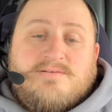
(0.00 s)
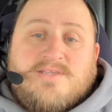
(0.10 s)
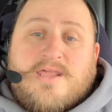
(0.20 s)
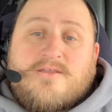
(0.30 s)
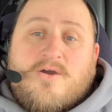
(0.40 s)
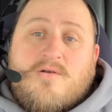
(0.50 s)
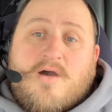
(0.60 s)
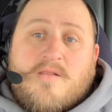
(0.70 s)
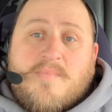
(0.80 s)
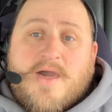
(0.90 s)
kind of
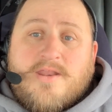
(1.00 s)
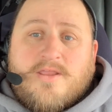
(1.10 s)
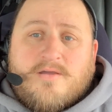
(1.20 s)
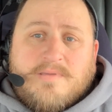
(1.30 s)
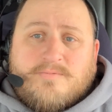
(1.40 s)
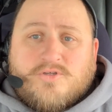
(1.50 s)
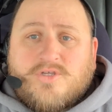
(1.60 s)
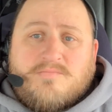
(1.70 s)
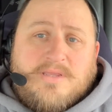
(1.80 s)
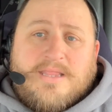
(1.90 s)
going on about it. You know, people
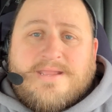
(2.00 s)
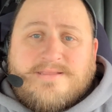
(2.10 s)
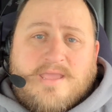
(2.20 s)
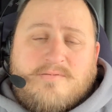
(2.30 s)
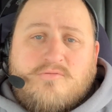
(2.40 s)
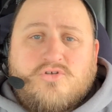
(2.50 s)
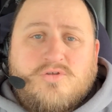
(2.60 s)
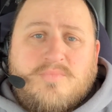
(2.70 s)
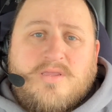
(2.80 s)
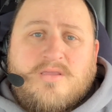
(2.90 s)
shouldn't be like that. People
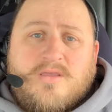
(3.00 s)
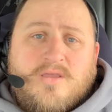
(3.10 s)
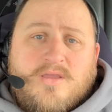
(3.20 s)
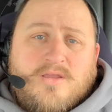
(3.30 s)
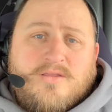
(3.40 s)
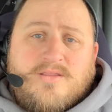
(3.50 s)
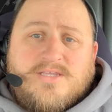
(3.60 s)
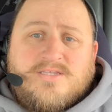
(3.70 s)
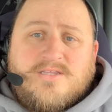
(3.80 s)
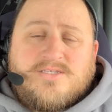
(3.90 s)
should be
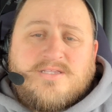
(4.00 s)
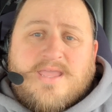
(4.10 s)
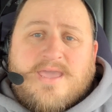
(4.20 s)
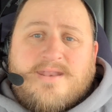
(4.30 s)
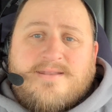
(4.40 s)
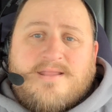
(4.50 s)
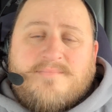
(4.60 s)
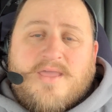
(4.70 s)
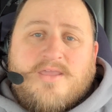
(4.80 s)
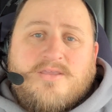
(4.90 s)
this and this and that. And
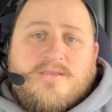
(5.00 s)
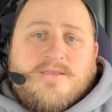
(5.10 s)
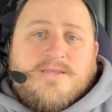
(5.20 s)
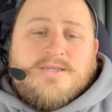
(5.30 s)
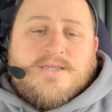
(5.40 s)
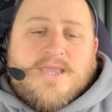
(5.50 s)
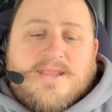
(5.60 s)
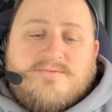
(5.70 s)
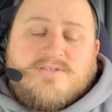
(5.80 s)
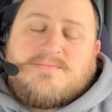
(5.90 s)
I'm like,
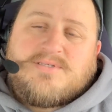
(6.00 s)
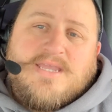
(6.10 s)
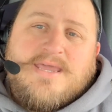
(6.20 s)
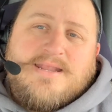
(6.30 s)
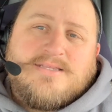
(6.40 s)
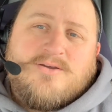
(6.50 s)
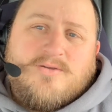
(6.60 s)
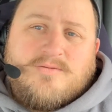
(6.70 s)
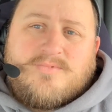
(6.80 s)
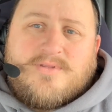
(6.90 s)
and he was upset, and I
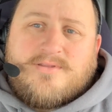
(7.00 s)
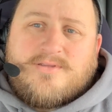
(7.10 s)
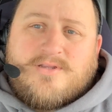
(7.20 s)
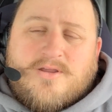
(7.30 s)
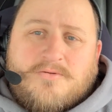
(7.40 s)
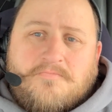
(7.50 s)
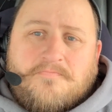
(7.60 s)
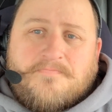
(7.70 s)
told him, well, you know,